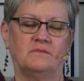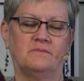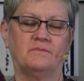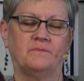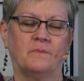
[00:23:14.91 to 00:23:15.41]

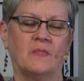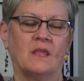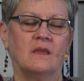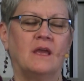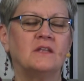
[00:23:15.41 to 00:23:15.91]

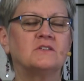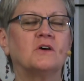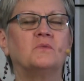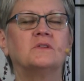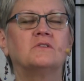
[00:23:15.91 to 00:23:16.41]
And
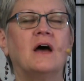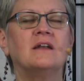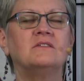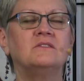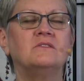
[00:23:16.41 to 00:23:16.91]
so with
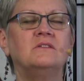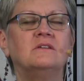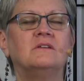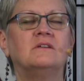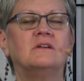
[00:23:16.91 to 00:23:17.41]
gratitude,
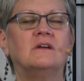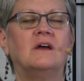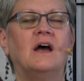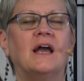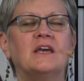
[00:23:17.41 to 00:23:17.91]

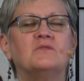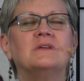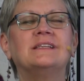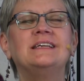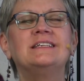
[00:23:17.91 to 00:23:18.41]
I can
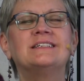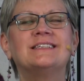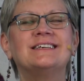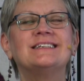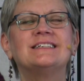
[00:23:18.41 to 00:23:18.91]
release
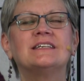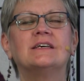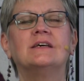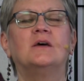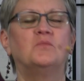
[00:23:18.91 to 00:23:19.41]
this
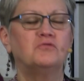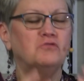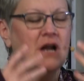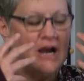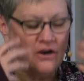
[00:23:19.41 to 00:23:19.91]

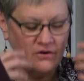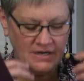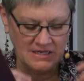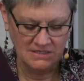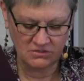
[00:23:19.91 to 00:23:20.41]
prayer
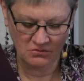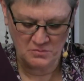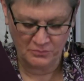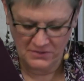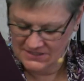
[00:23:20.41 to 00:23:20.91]
into
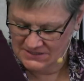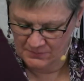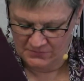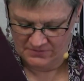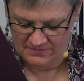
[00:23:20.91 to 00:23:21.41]
the
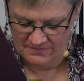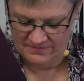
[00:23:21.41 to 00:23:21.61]
principle